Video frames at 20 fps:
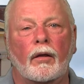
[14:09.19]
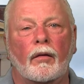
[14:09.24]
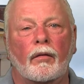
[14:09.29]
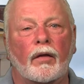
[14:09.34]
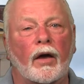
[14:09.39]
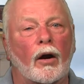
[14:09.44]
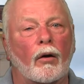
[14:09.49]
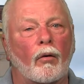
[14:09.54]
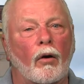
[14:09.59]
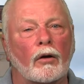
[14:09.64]

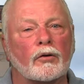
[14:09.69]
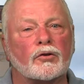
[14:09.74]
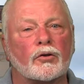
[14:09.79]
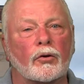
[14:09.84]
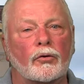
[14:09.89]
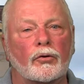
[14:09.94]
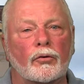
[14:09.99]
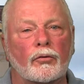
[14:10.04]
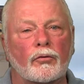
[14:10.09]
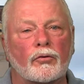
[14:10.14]
They are also
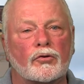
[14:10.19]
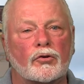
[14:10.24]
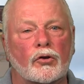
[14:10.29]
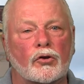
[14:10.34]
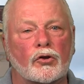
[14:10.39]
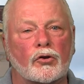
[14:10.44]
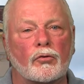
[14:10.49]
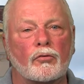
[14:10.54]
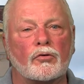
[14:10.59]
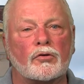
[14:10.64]
used to
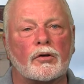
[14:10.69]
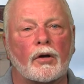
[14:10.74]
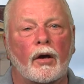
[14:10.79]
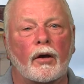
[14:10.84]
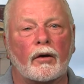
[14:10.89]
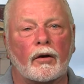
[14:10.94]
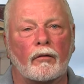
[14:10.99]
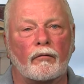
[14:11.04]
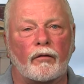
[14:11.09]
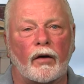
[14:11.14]
choose
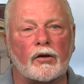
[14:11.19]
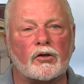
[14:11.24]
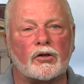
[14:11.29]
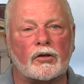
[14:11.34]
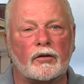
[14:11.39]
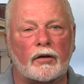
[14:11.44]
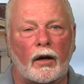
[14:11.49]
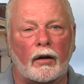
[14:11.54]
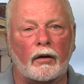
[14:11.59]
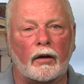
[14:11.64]

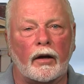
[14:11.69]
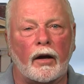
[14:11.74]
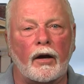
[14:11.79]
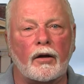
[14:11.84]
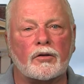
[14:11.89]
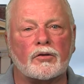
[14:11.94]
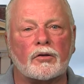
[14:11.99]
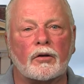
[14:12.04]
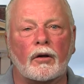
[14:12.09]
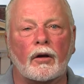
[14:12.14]
convention
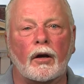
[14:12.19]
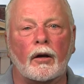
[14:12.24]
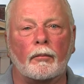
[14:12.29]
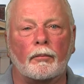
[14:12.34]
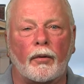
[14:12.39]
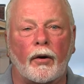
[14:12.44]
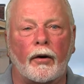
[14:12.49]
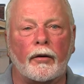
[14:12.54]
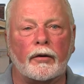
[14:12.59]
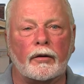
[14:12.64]
delegates and
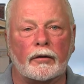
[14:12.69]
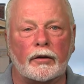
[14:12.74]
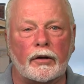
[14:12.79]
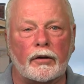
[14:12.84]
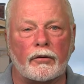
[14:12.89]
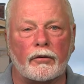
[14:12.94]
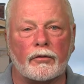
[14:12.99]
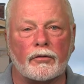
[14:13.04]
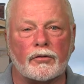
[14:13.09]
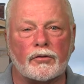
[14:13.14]
party
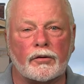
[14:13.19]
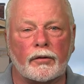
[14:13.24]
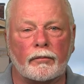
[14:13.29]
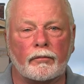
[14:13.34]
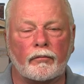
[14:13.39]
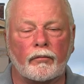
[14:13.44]
leaders.